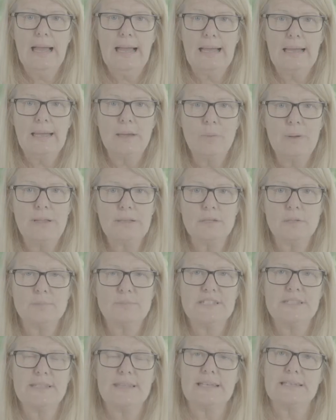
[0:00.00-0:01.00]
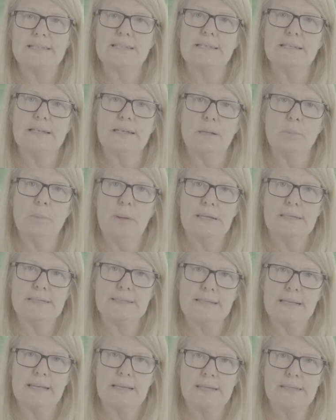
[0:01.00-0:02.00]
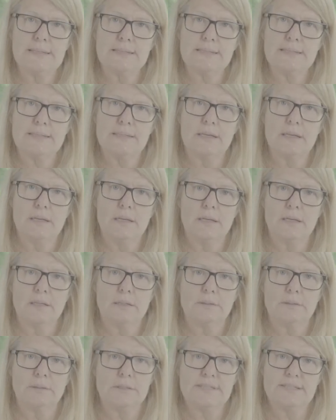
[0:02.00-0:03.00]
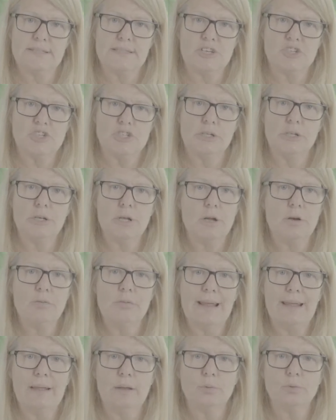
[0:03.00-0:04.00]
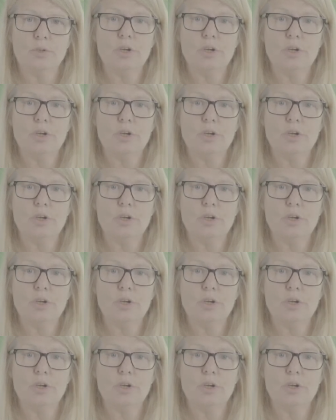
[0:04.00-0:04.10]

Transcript: Hi, welcome to this little bite-sized session around